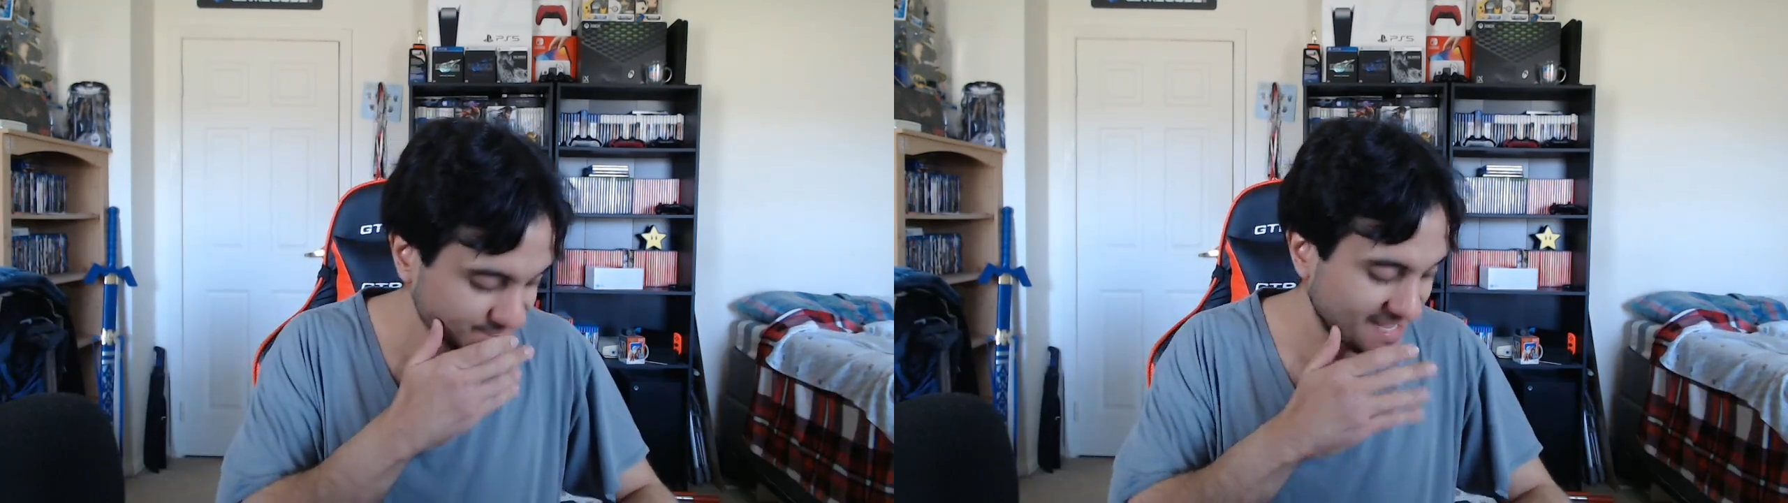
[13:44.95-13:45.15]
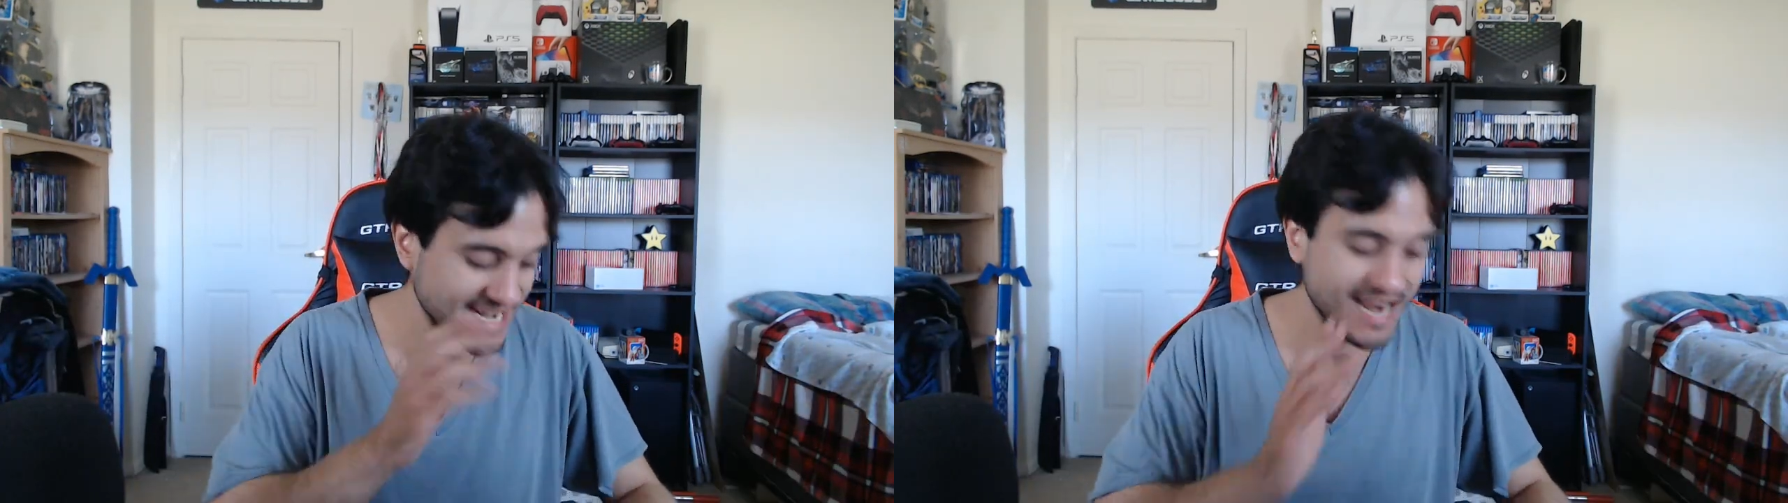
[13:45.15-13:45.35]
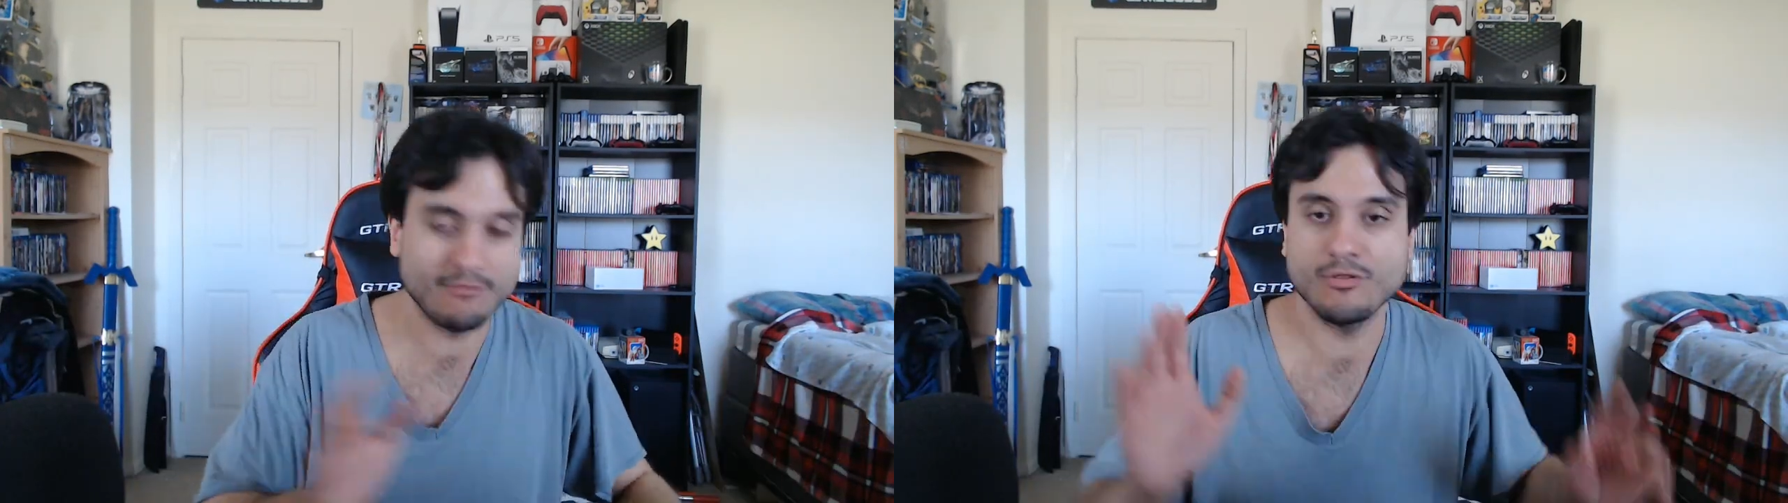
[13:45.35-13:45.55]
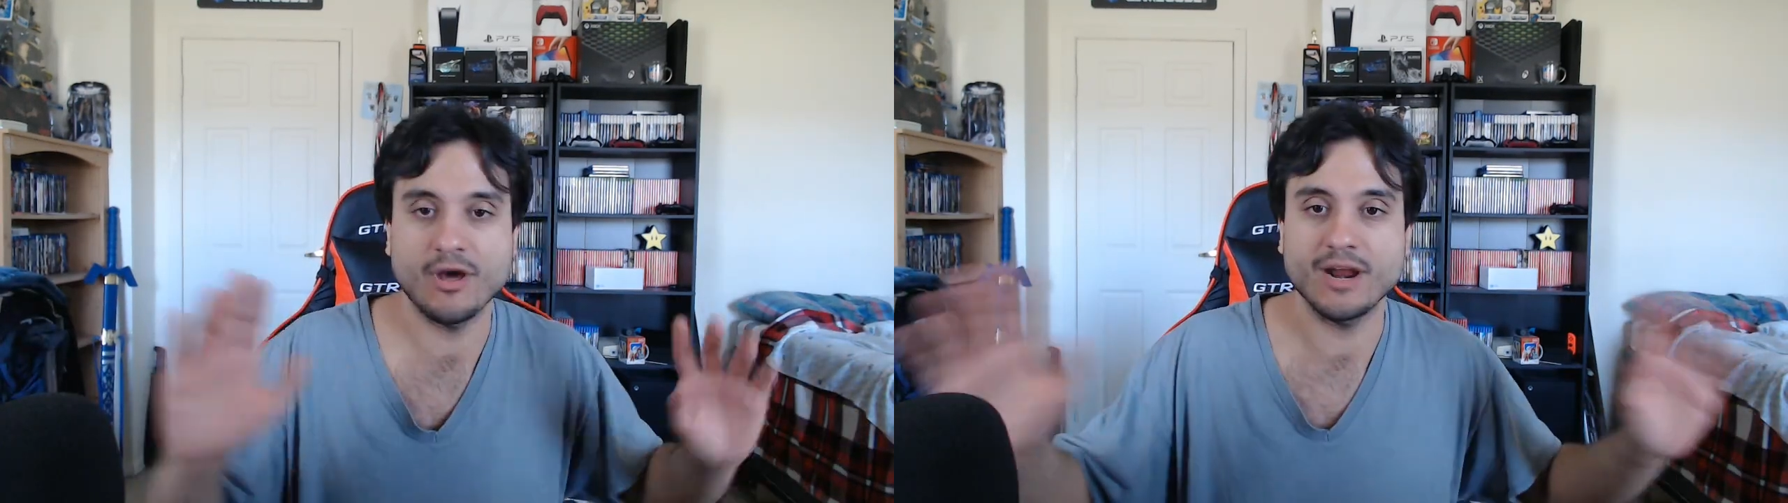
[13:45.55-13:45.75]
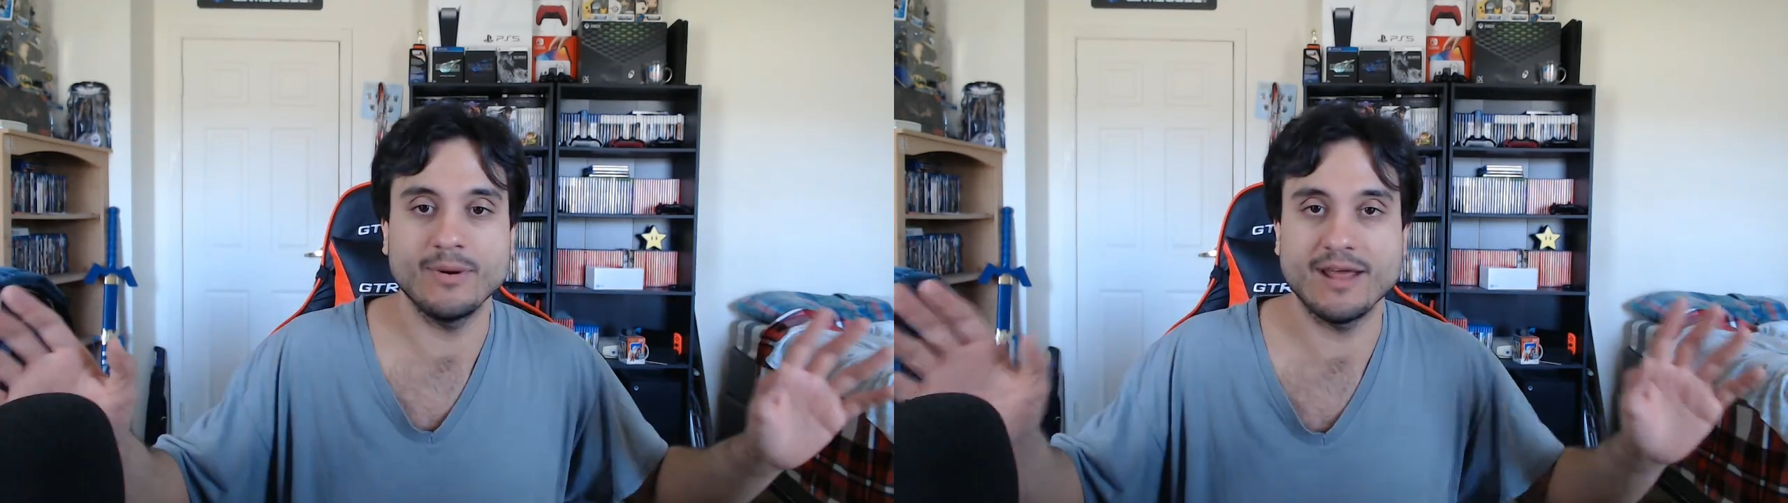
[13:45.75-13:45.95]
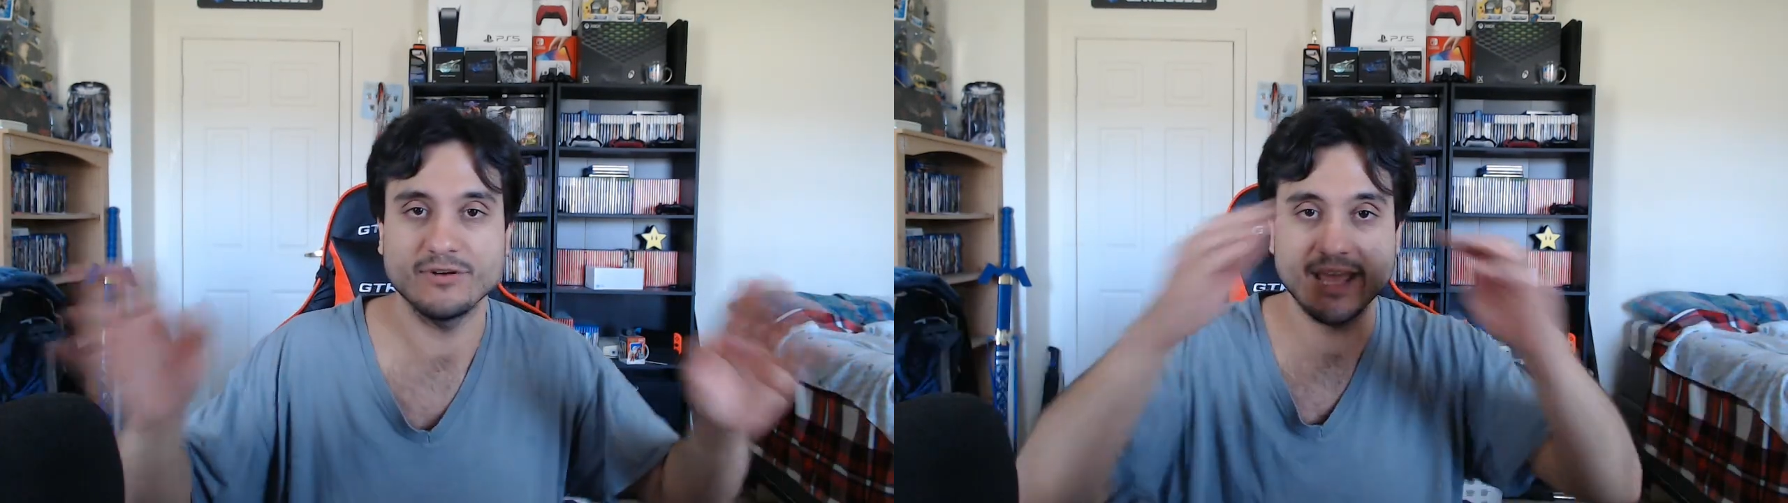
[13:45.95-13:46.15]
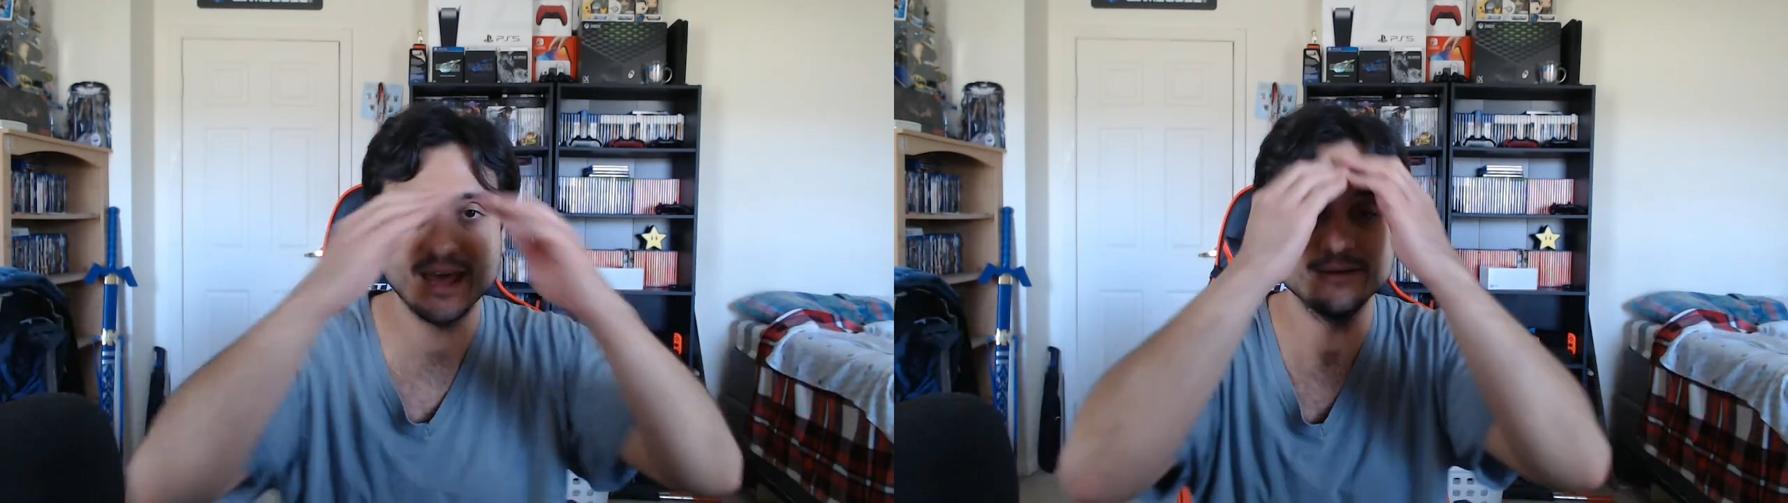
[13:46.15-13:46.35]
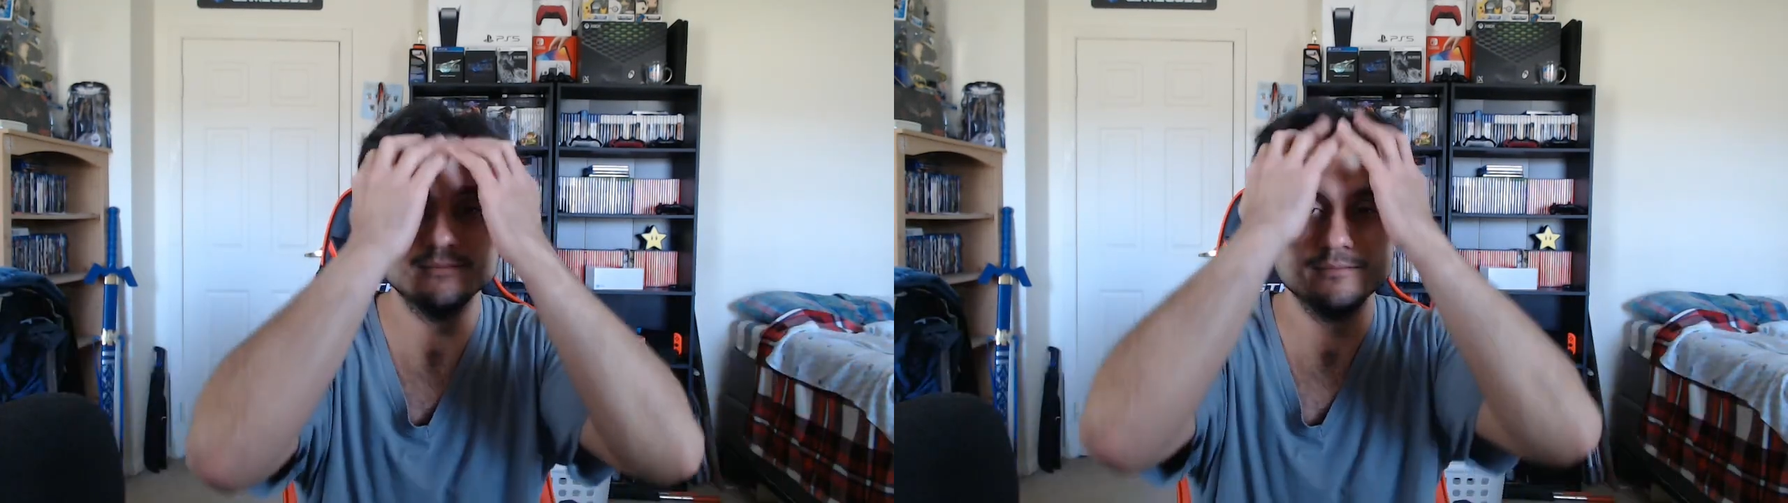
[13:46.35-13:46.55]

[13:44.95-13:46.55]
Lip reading: I never thought I would ever get.